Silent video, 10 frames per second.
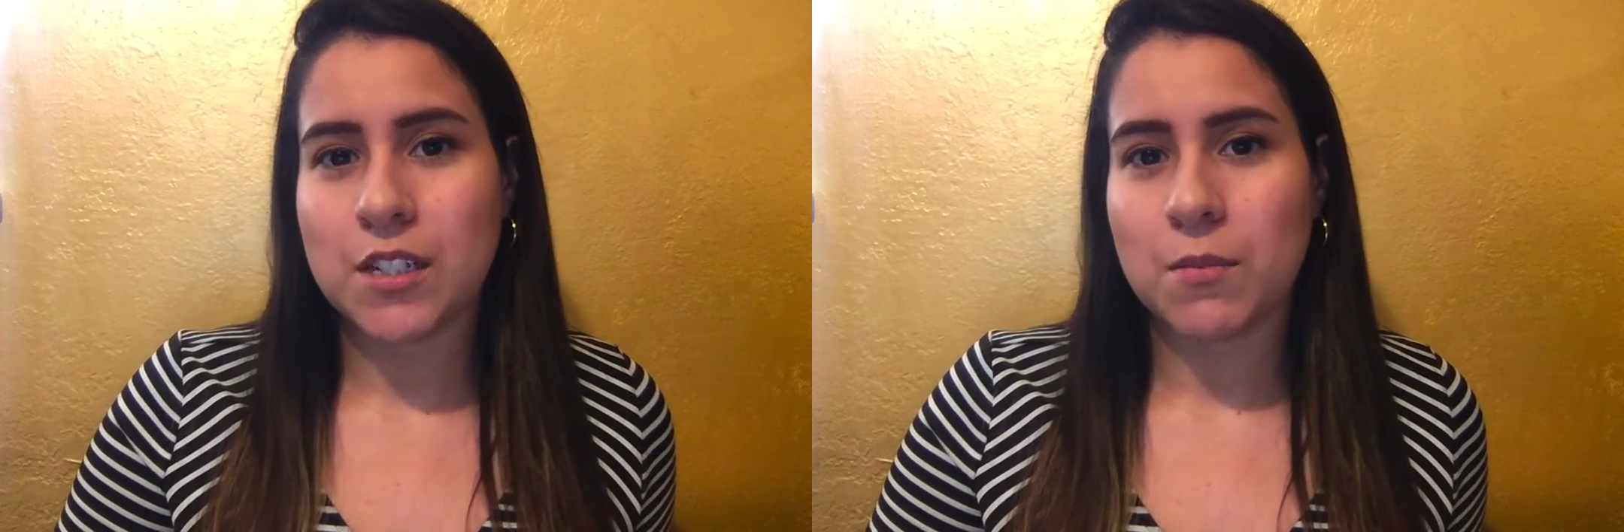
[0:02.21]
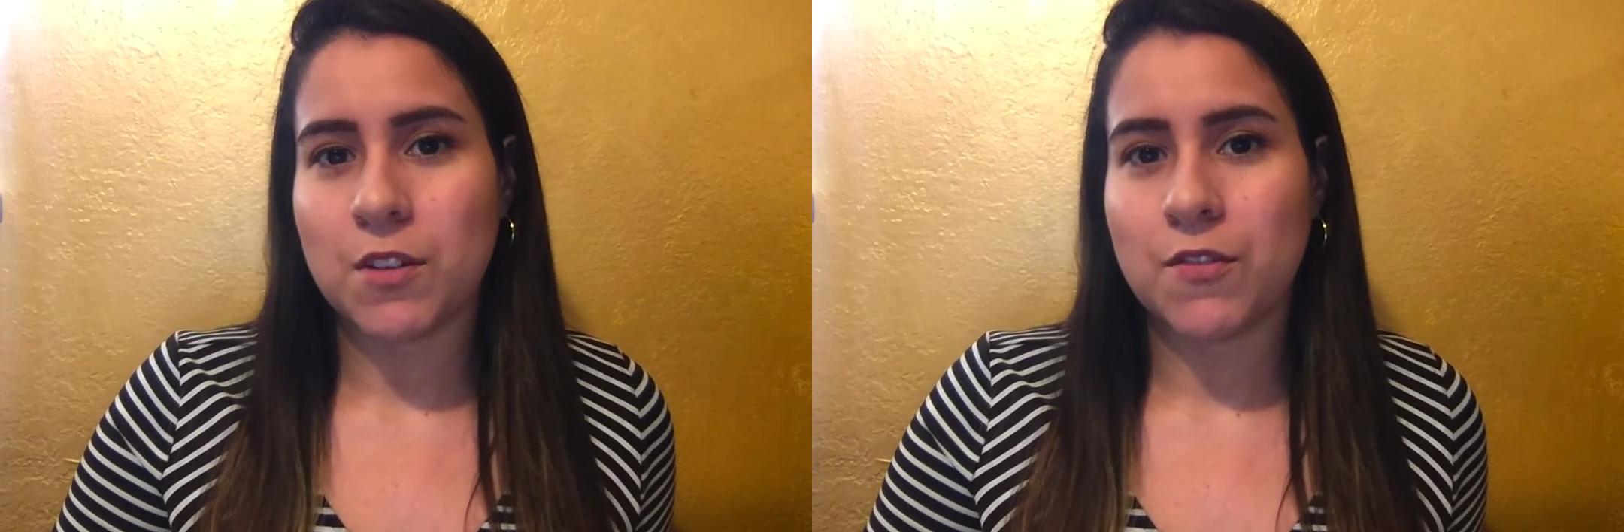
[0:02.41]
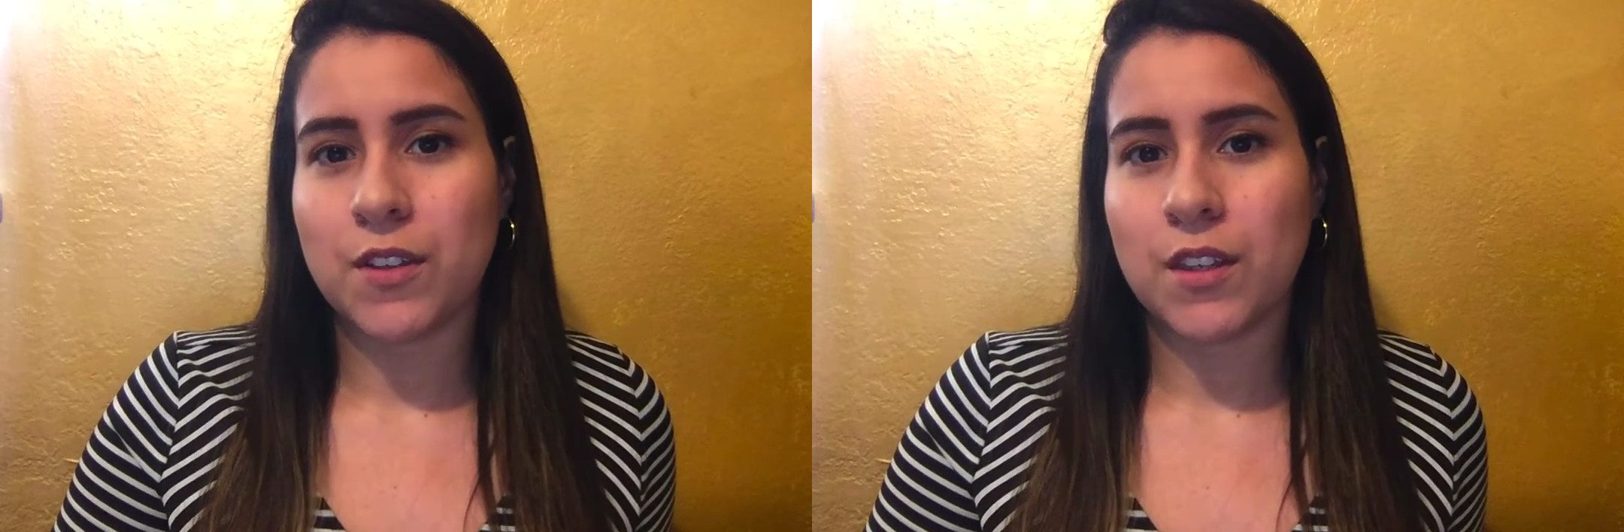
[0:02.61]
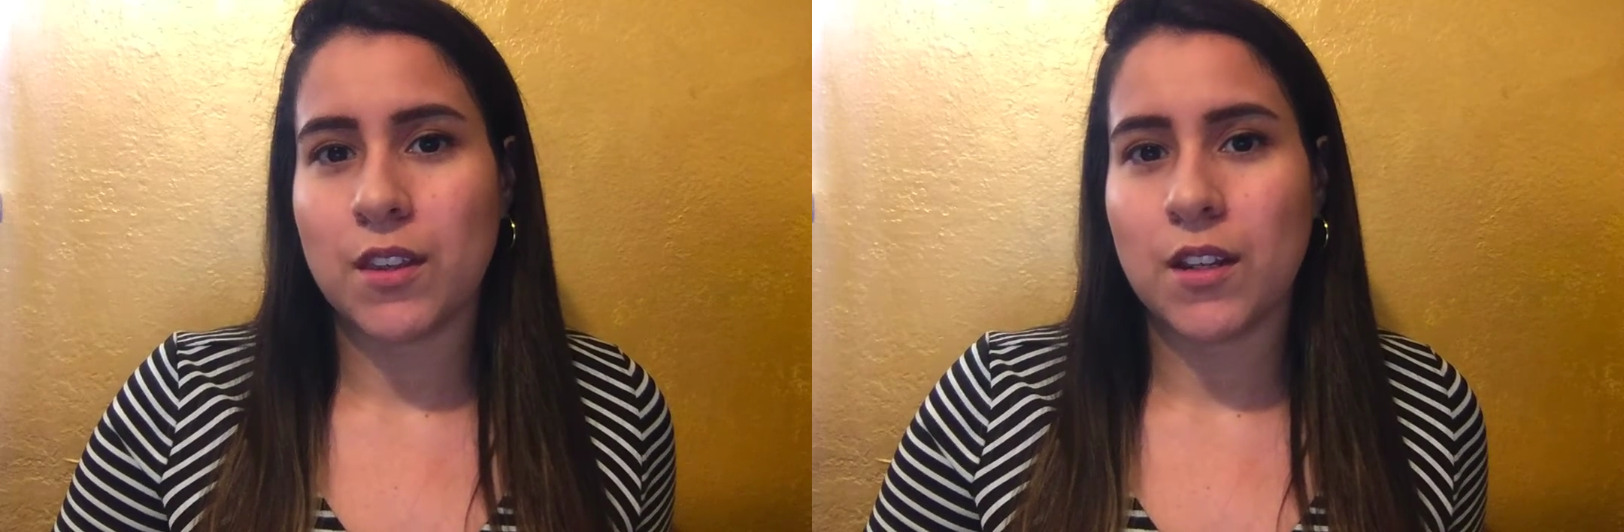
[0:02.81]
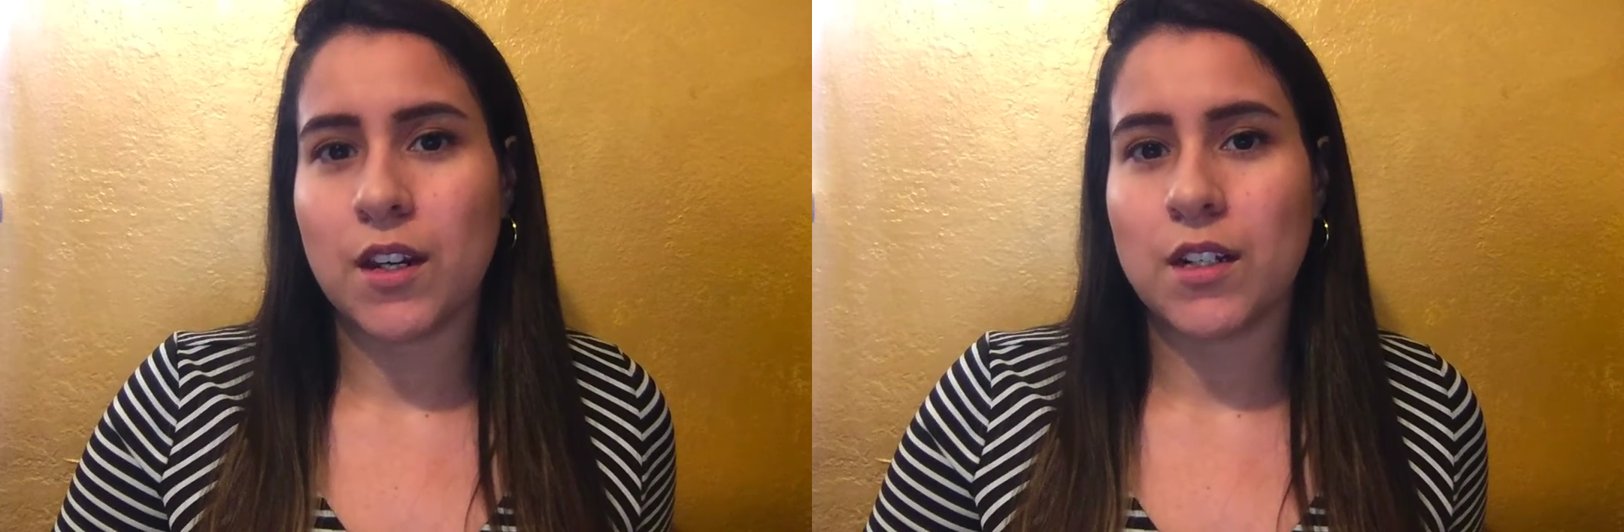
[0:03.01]
I'm a
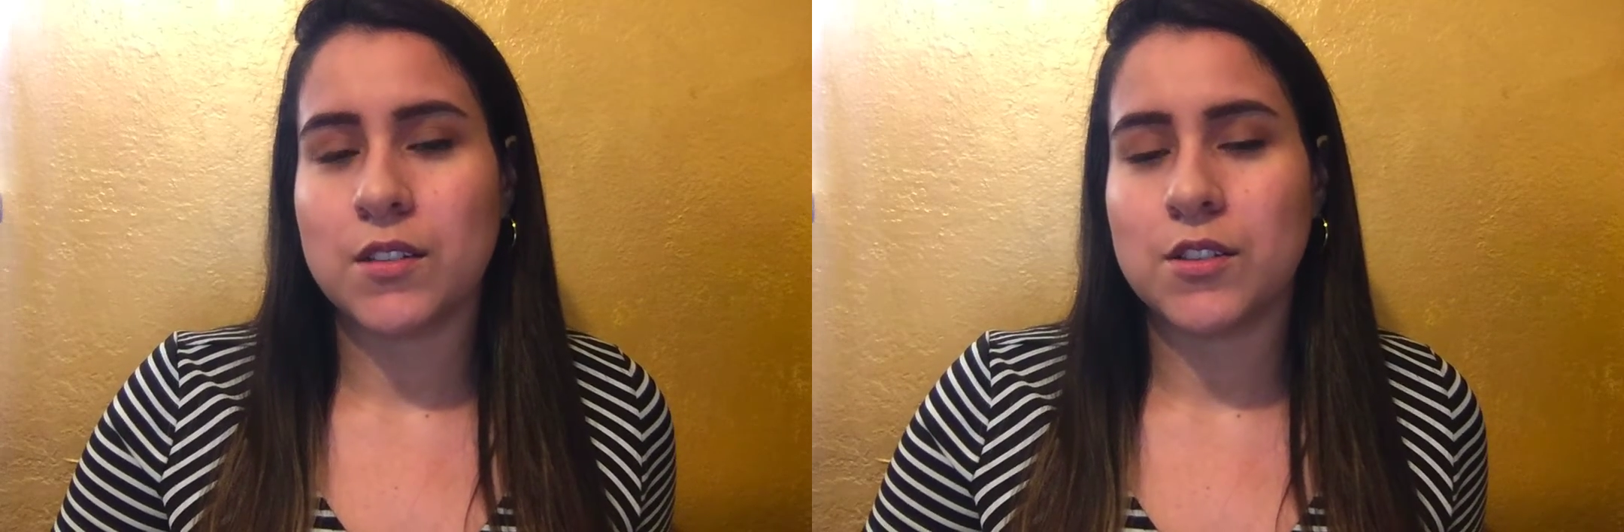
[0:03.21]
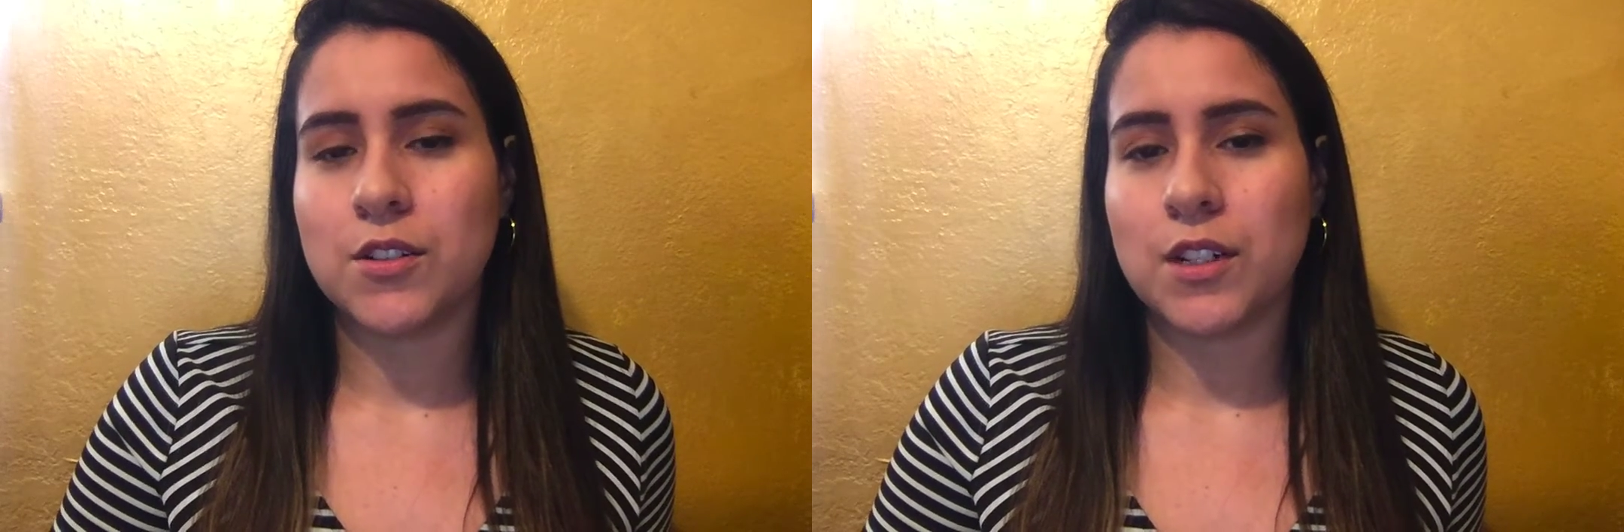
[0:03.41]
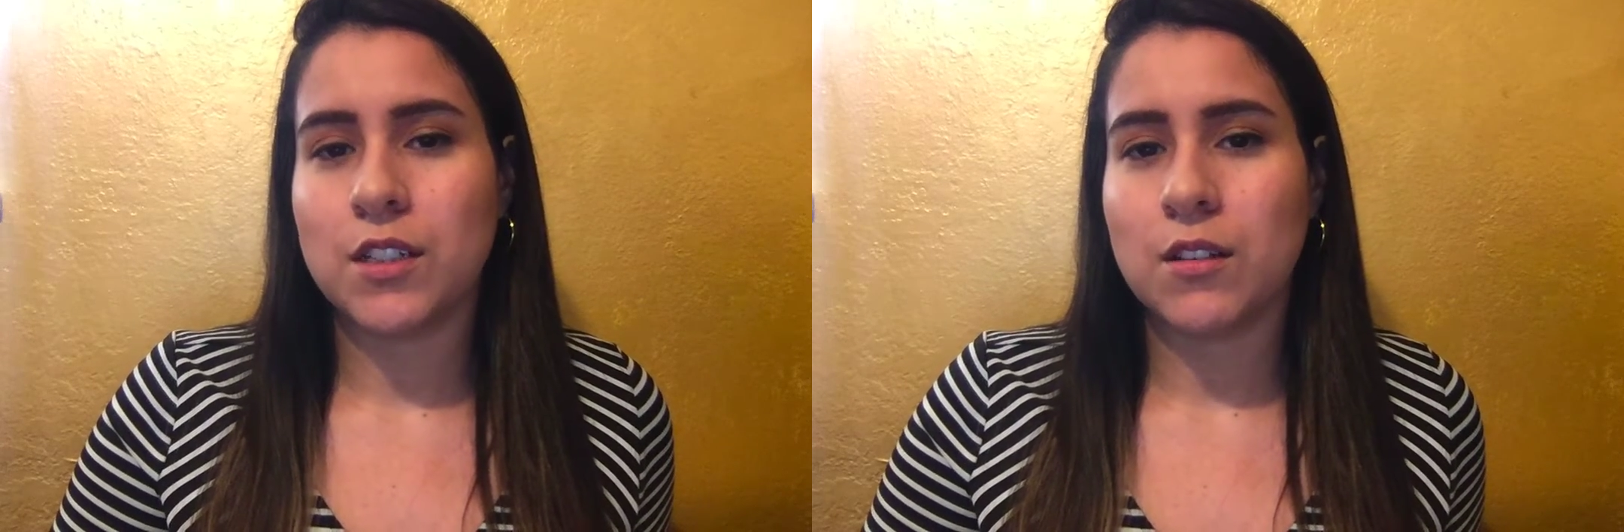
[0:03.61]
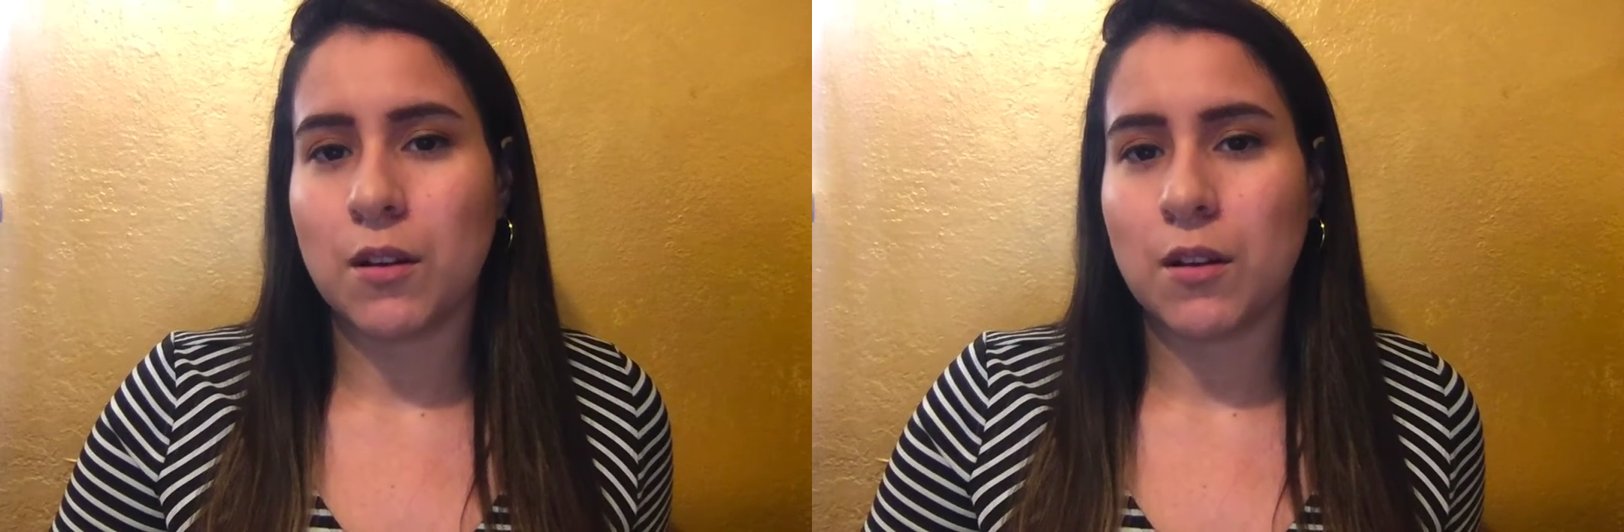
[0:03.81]
fifth year student,